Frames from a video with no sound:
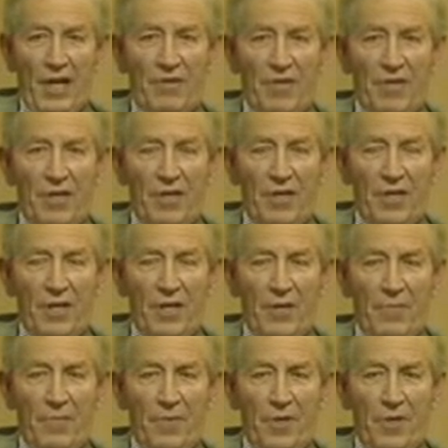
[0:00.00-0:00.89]
I think
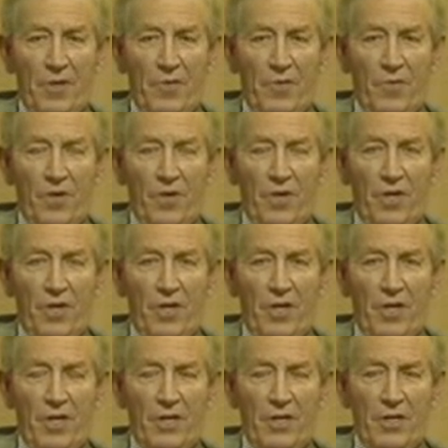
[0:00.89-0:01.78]

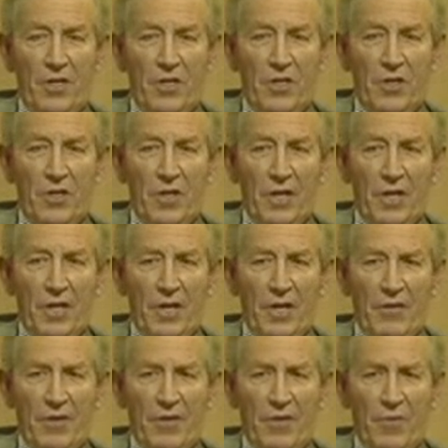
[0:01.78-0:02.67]
we are
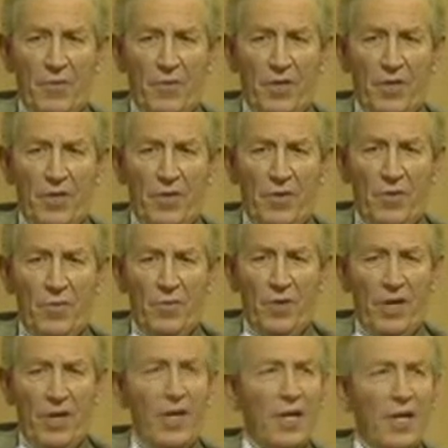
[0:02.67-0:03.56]

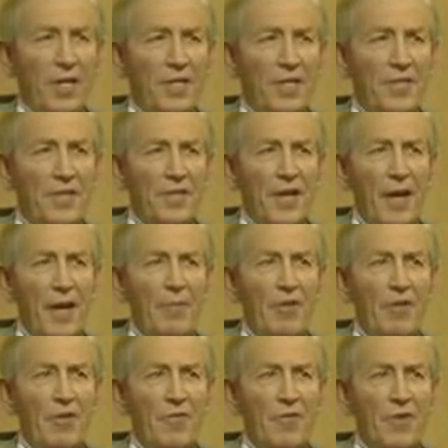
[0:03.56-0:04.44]
in the
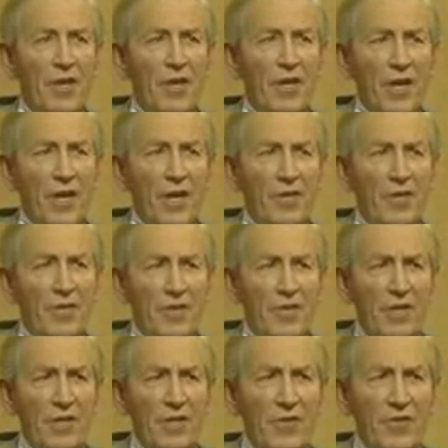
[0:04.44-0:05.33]
habit of taking
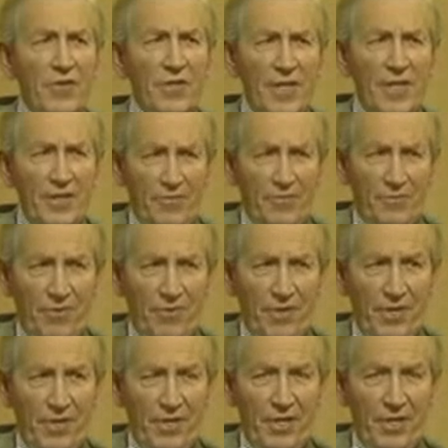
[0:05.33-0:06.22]
things
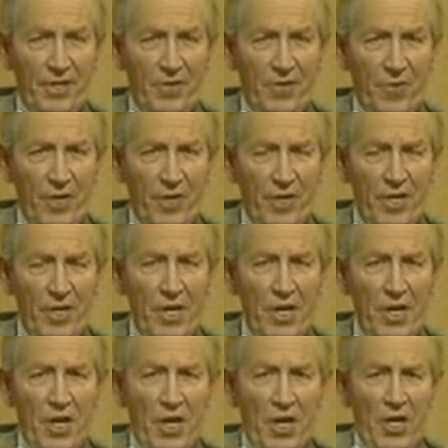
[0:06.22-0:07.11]
literally in a way
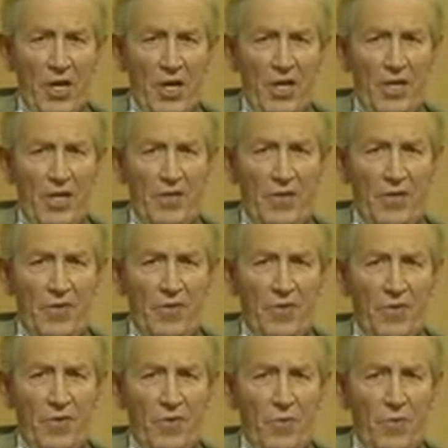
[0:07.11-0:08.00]

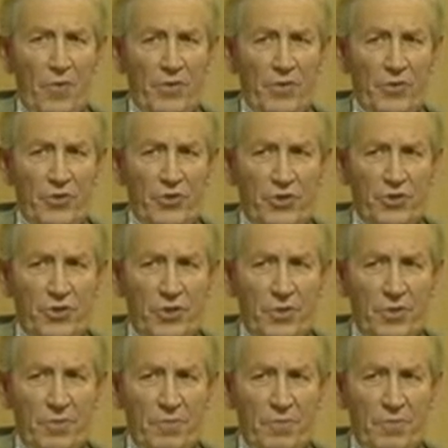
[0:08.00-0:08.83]
in which